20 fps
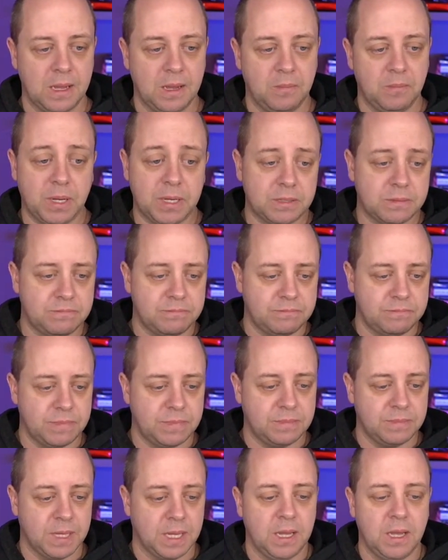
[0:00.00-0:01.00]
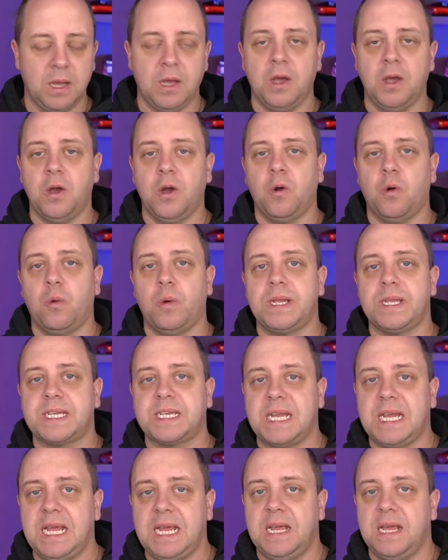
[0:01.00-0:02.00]
But we'll
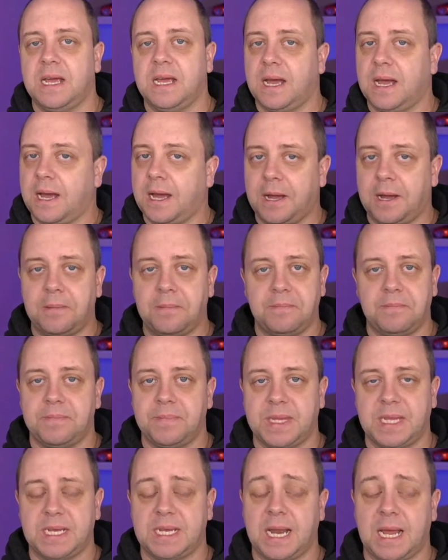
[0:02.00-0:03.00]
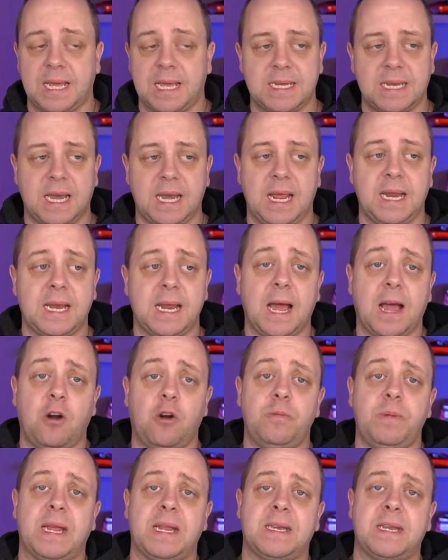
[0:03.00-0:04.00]
see. Tesla has the data. I
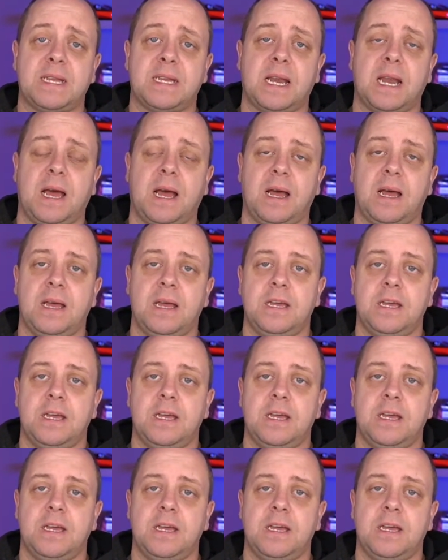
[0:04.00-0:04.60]
hope that Tesla,